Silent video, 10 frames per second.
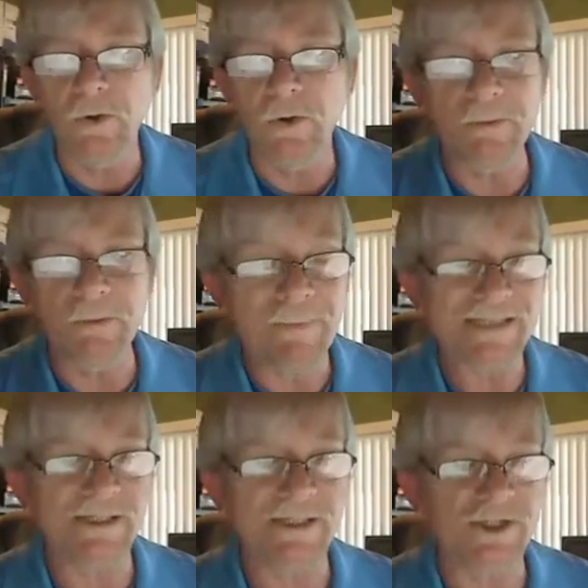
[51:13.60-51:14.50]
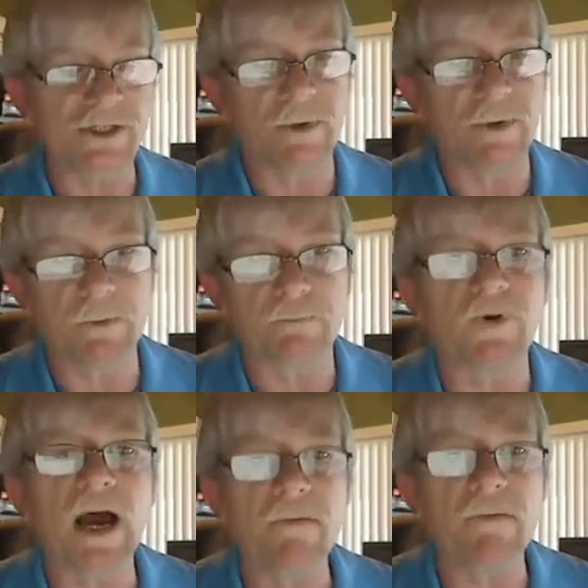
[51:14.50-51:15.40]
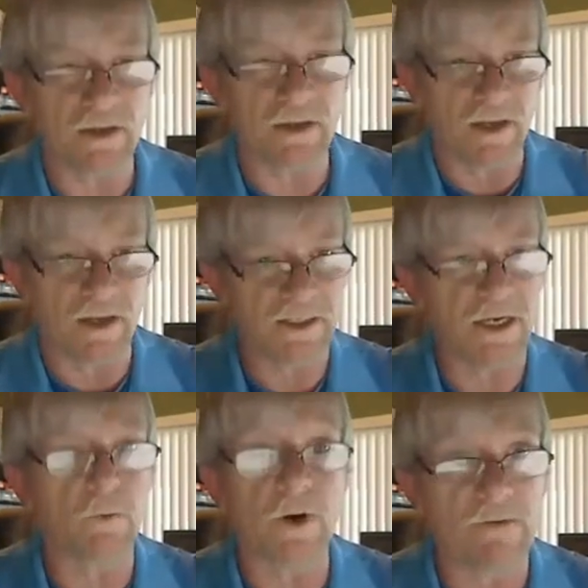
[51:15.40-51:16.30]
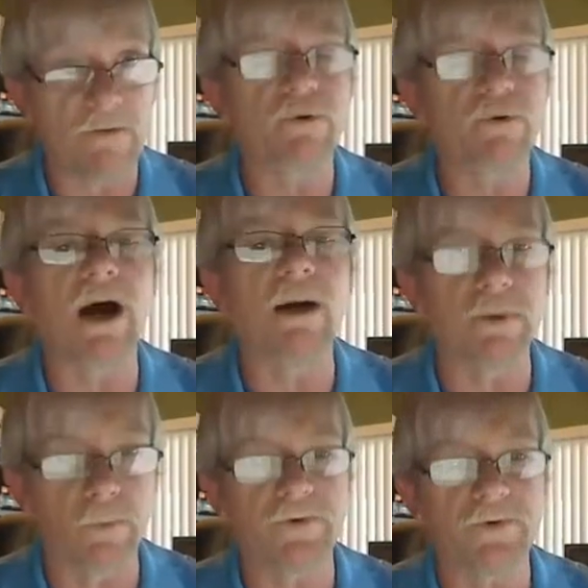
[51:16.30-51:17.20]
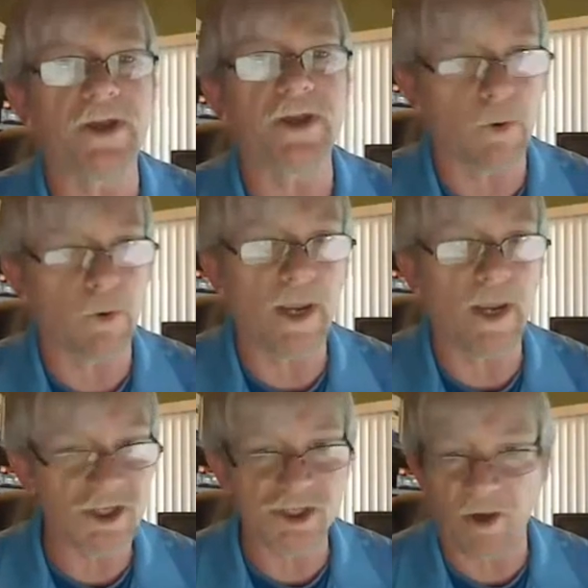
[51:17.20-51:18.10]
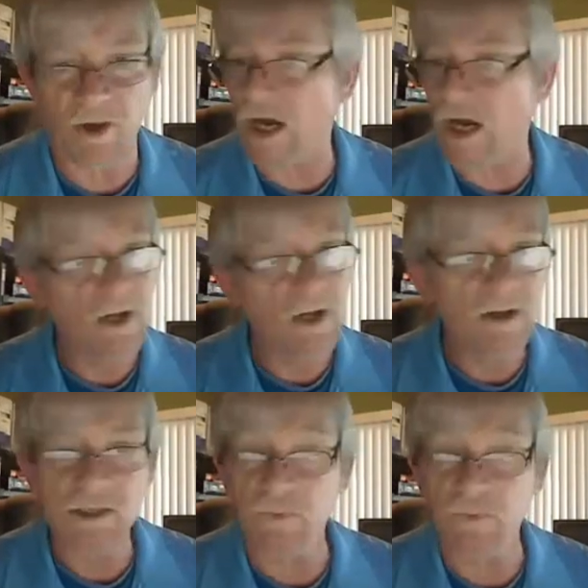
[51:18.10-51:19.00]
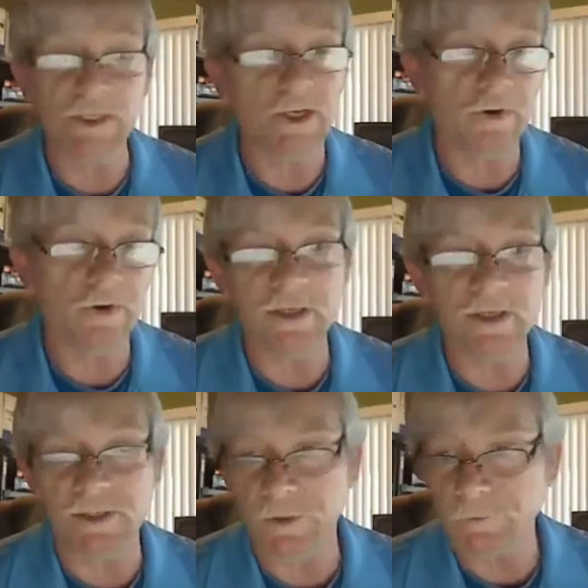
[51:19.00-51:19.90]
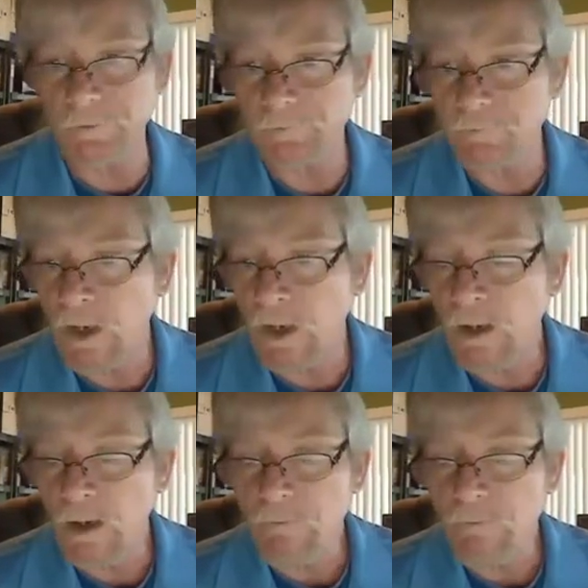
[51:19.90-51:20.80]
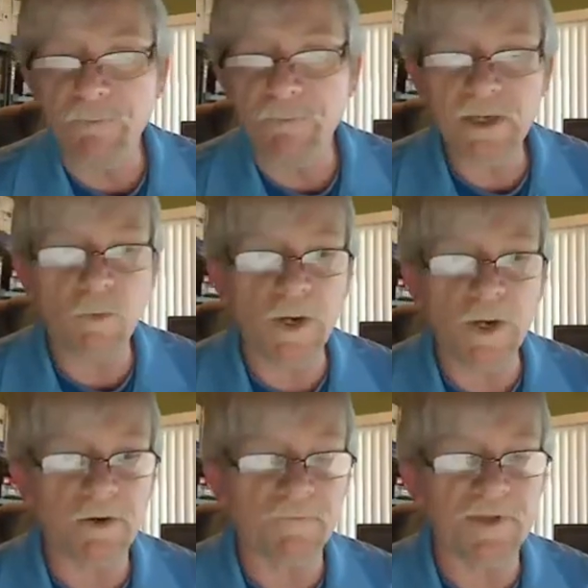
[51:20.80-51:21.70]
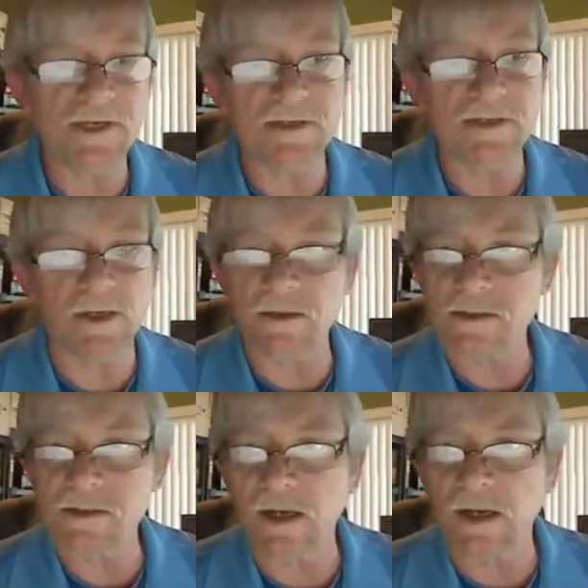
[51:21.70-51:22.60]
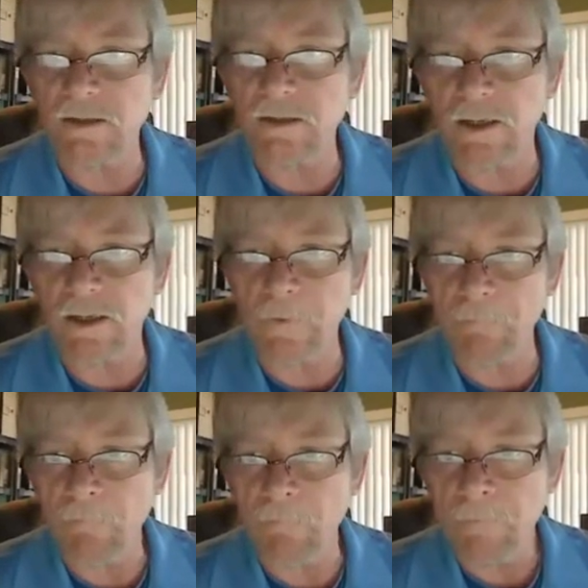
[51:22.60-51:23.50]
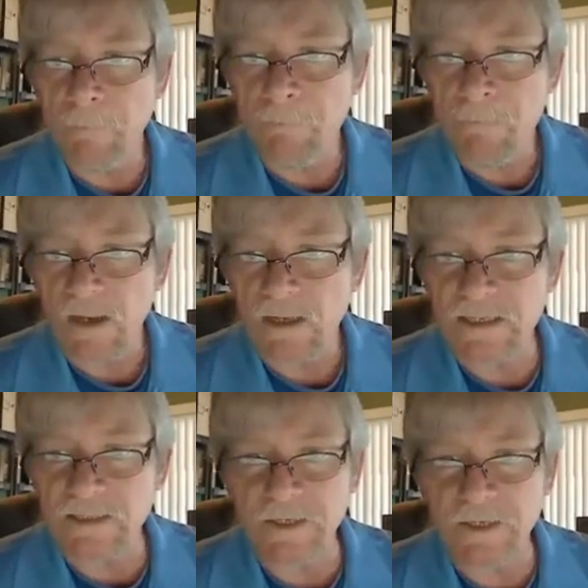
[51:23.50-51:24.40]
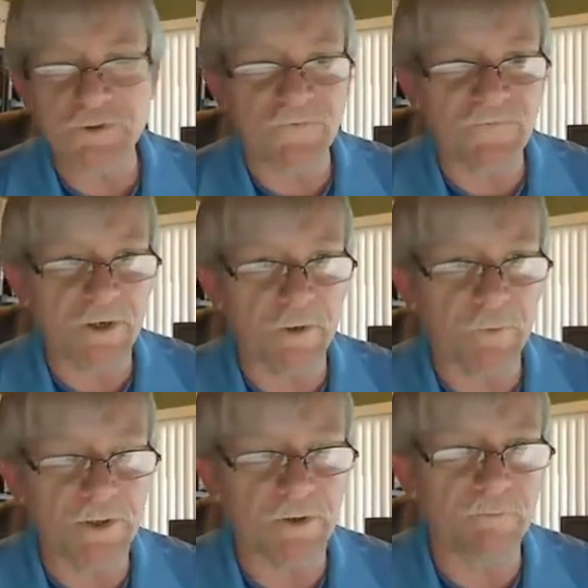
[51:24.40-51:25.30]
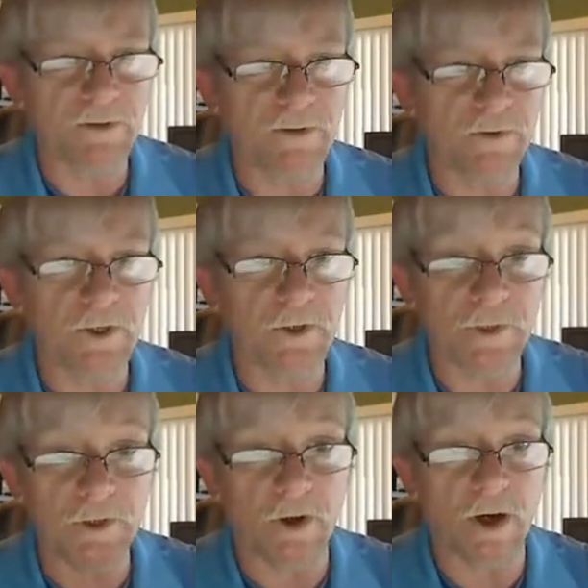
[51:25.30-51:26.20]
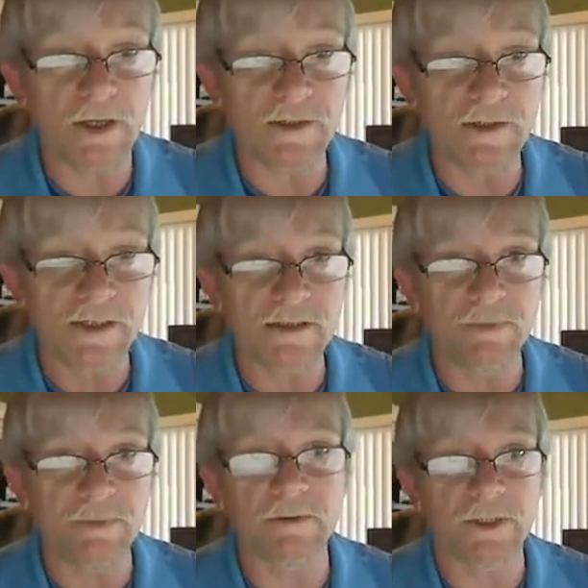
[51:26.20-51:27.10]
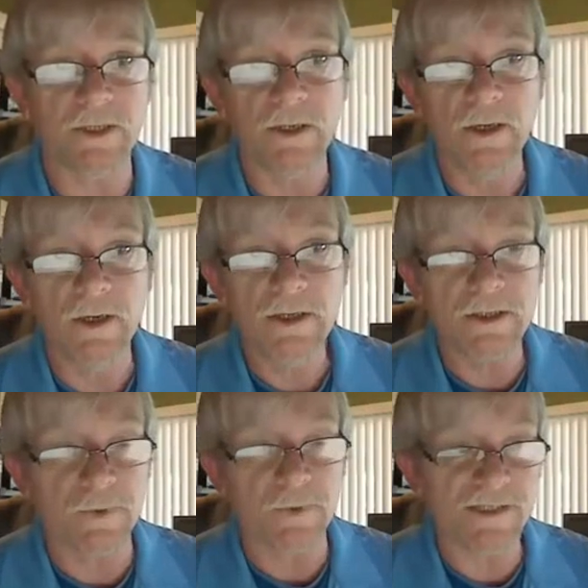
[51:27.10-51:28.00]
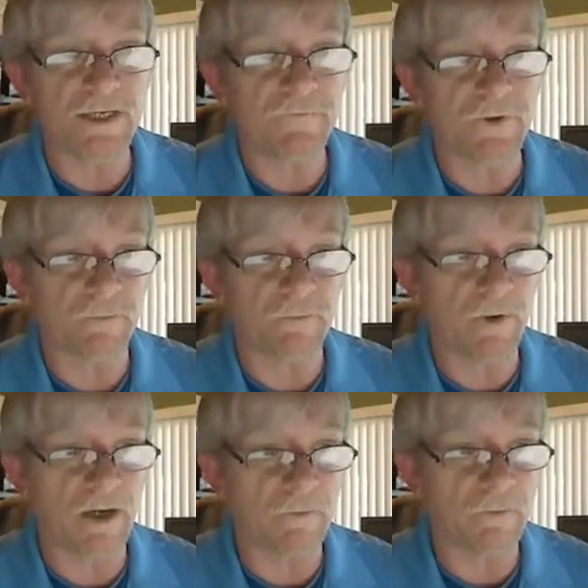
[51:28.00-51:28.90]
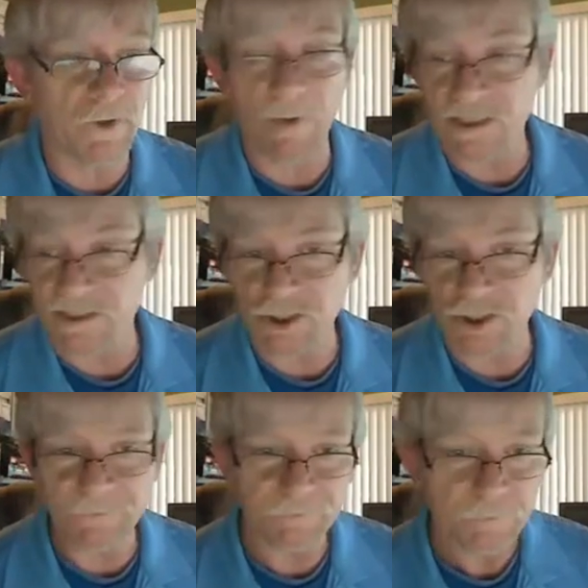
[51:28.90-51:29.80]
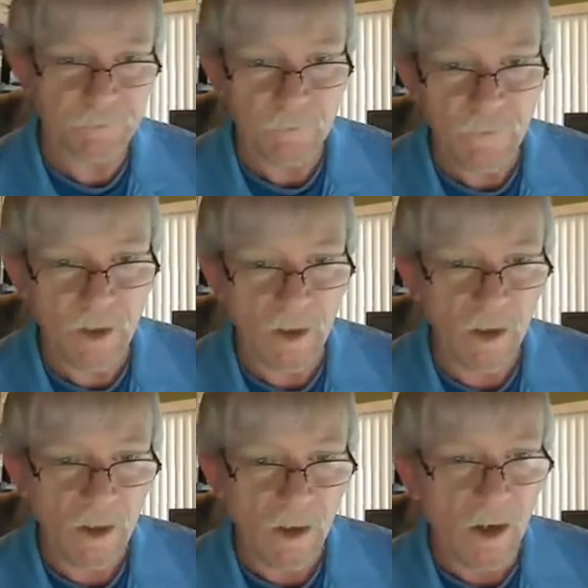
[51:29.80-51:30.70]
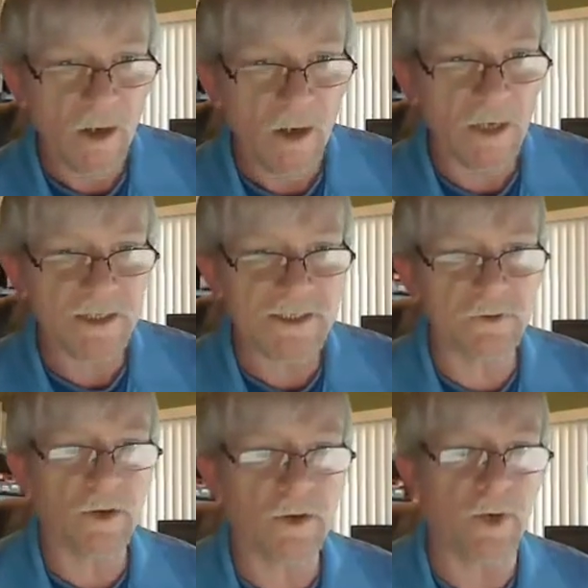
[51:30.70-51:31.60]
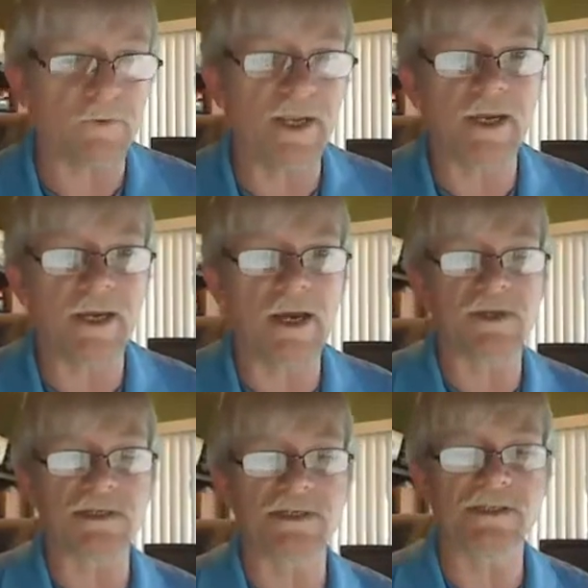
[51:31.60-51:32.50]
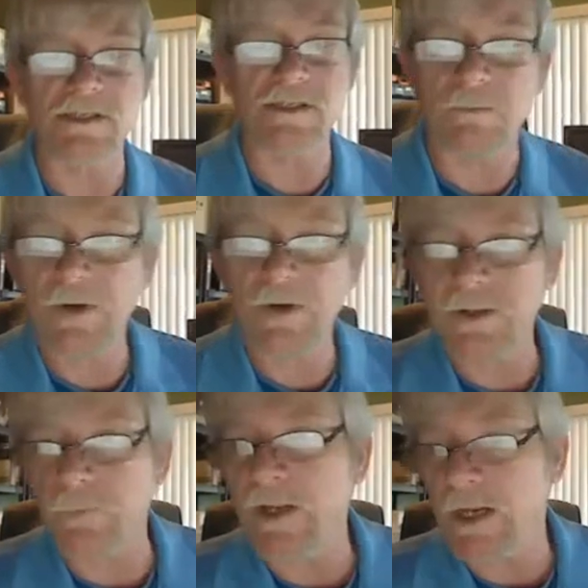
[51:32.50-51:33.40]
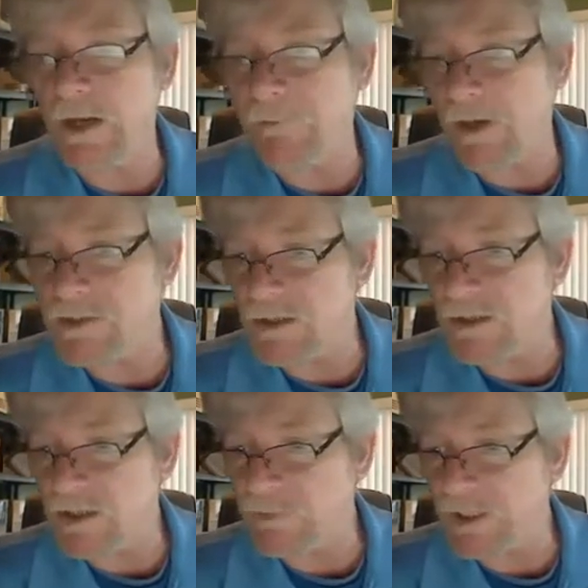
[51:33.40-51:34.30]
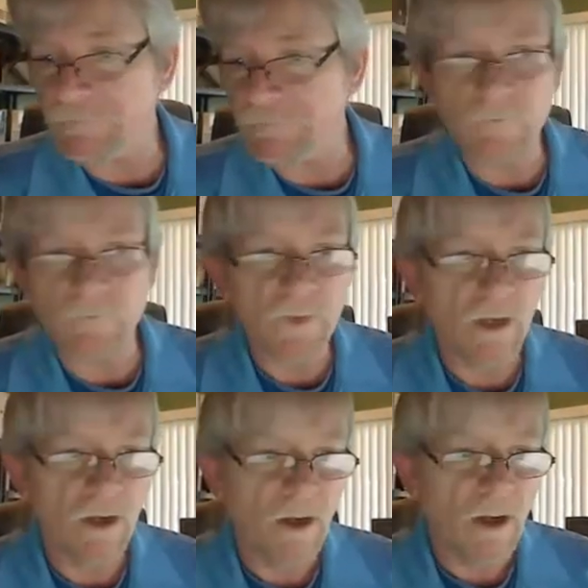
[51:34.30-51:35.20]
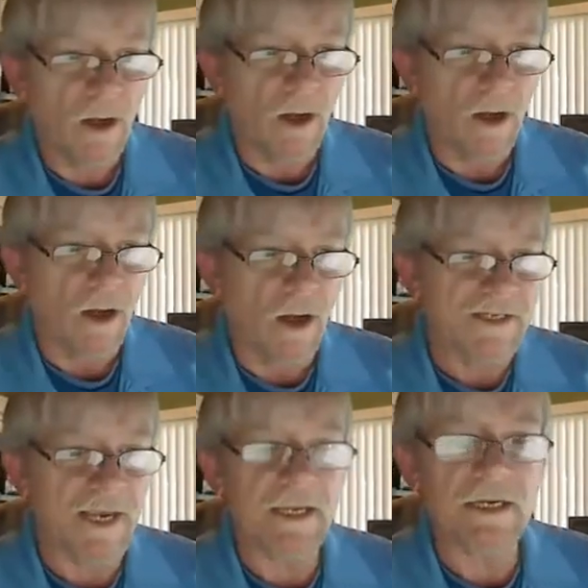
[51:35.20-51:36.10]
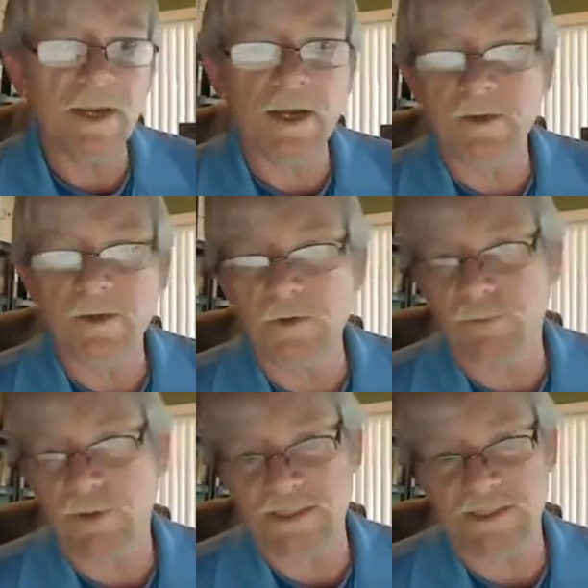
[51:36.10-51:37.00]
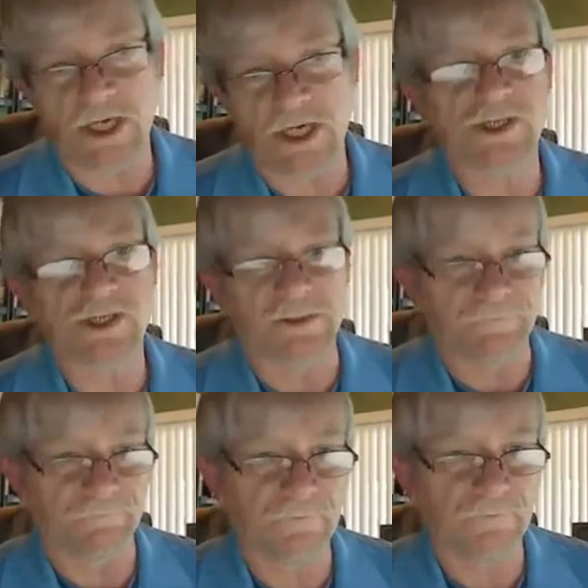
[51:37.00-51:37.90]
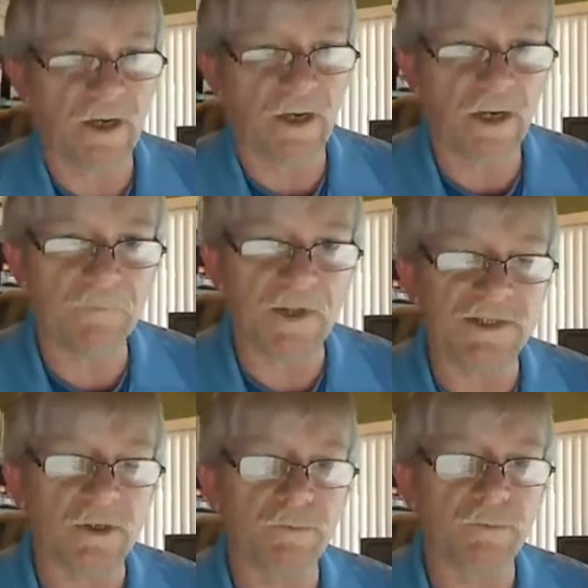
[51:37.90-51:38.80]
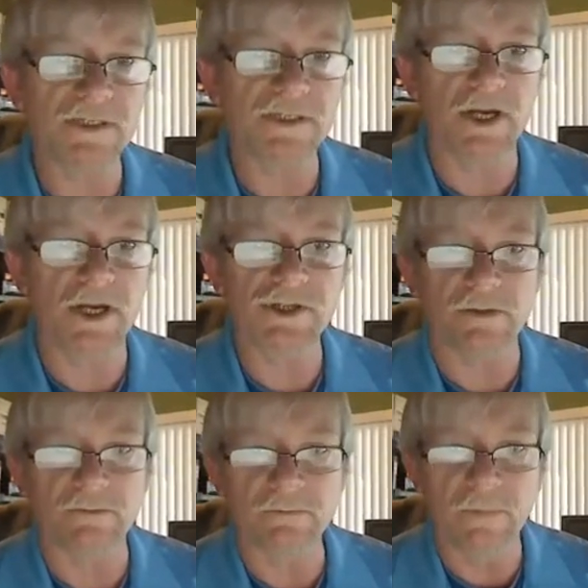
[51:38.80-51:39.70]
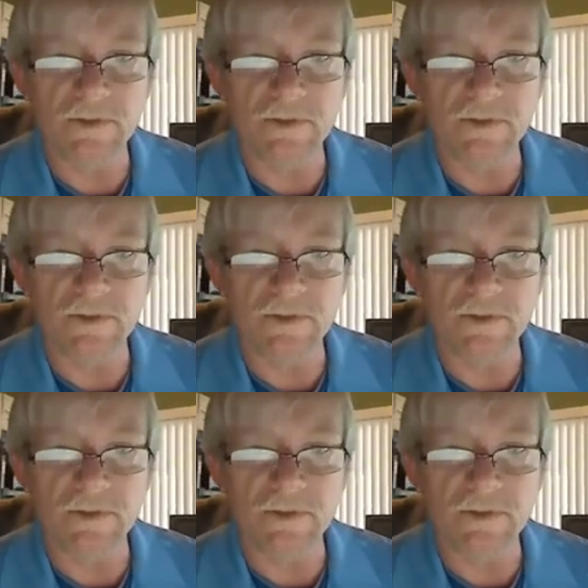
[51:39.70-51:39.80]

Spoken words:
You can message somebody privately and saying, we have a problem with your camera, we had to shut it off. That's really all you need to do. But be aware of these things that can interfere with your audience's ability to receive your message. All right, let's do a quick recap. This is the summary and the recap I was talking about. Take command of your presentation. All right, it's your presentation.